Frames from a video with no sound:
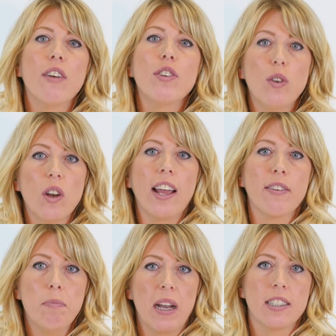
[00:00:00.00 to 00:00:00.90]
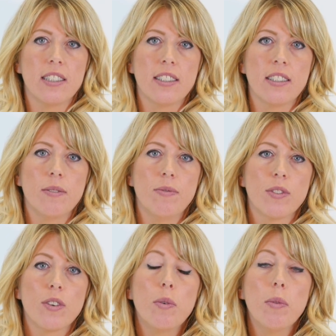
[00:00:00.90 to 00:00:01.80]
of your life matters,
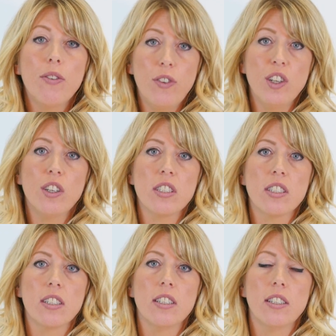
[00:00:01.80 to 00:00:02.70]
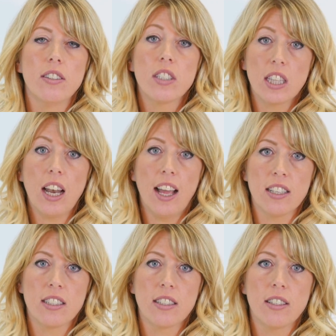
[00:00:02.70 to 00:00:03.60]
from the first to the
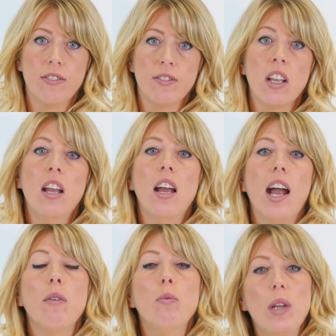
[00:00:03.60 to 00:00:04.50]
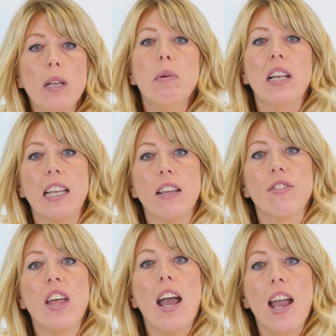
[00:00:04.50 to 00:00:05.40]
last. And we believe
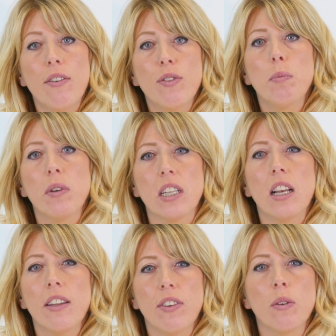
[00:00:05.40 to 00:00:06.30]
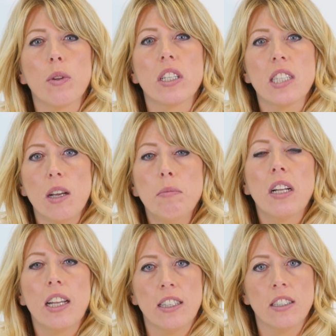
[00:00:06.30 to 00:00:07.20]
that everybody living with a
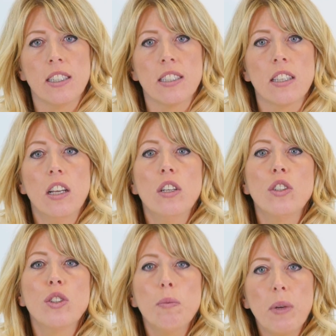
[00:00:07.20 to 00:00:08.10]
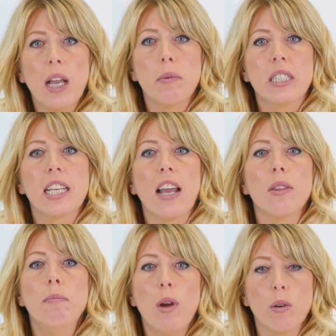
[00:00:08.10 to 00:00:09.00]
terminal illness should be able to get
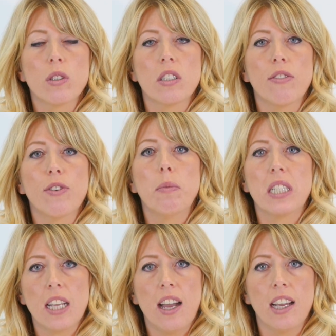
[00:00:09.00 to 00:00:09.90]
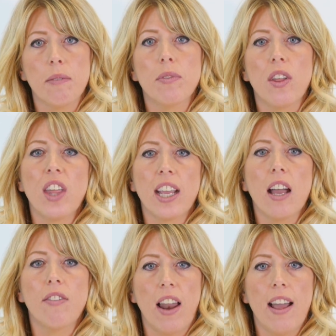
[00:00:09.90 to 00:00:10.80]
the most from the time that they
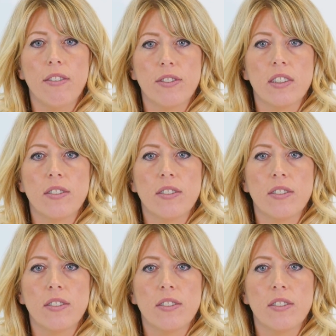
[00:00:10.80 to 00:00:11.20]
have left.